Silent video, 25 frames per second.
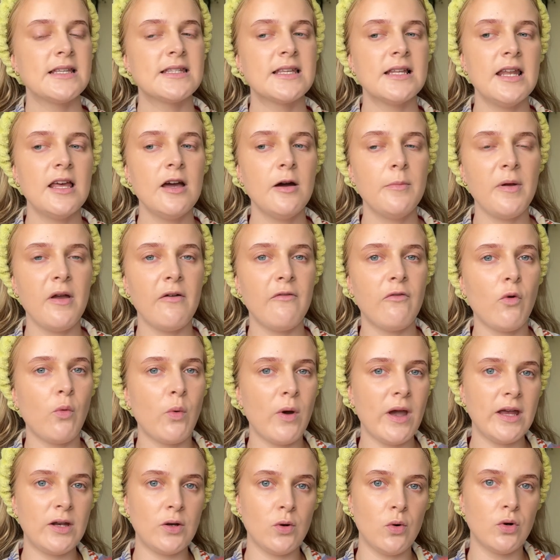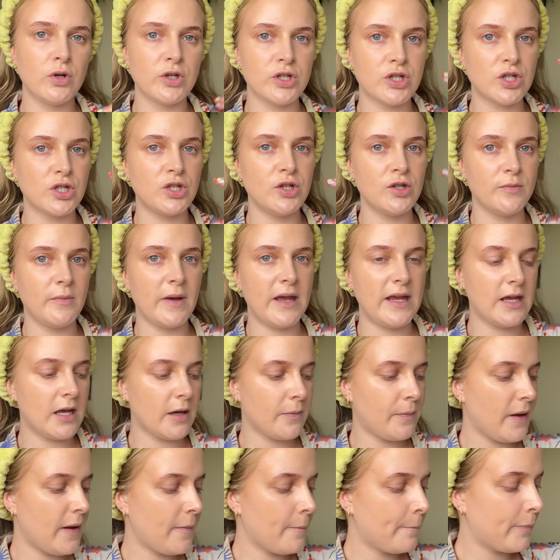a little bit of a weird order to do the
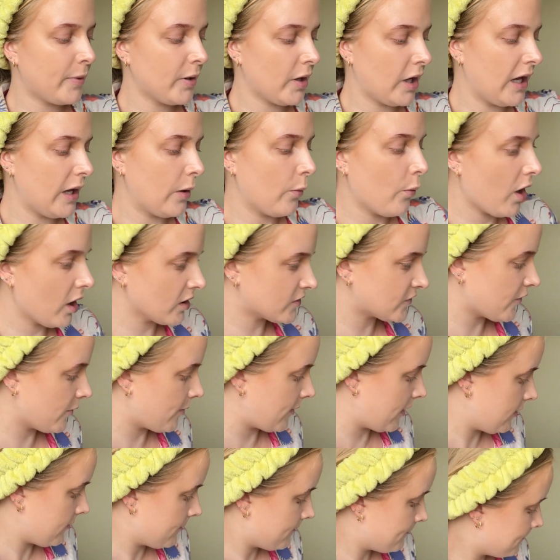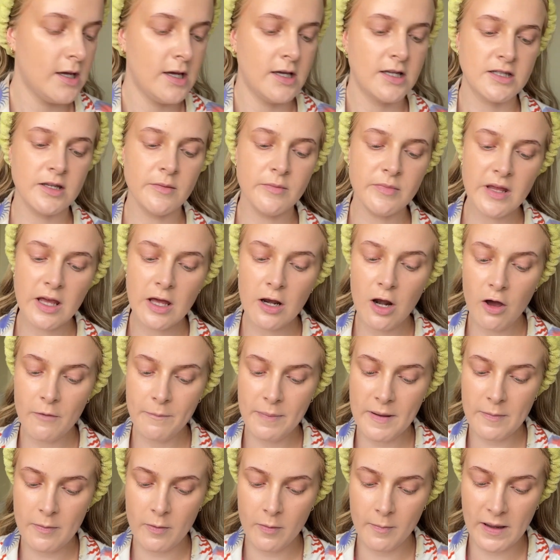makeup in, but it works for me. Something a lot of
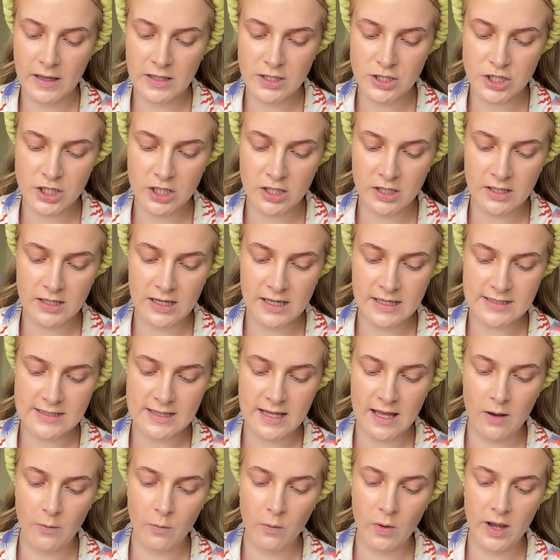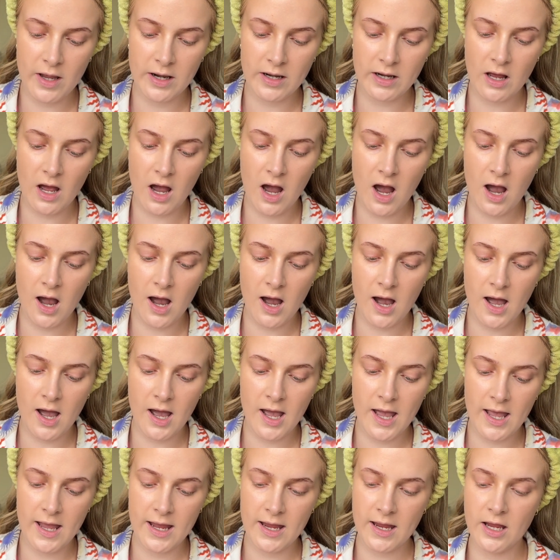people mentioned is that when
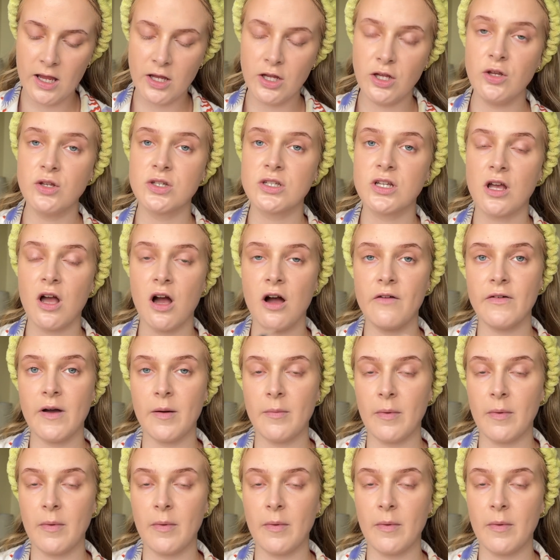I used to carve out my